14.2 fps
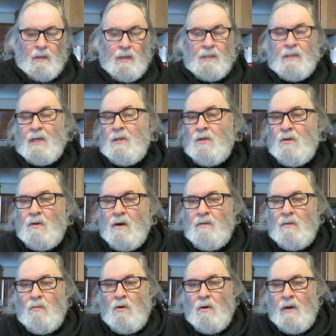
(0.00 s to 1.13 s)
as I do
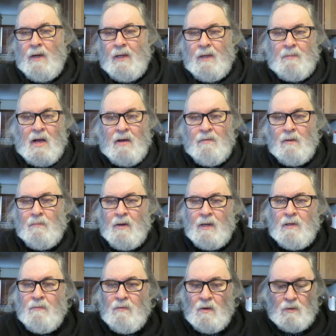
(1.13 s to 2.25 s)
every morning, I'm having my
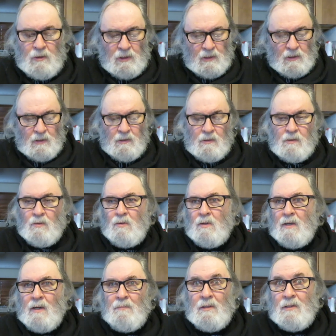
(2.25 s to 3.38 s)
devotions
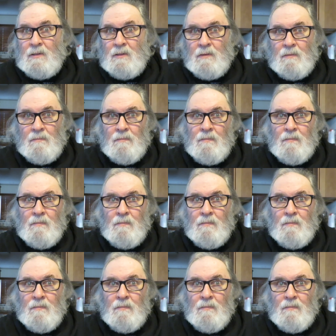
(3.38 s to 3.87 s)
or I'm just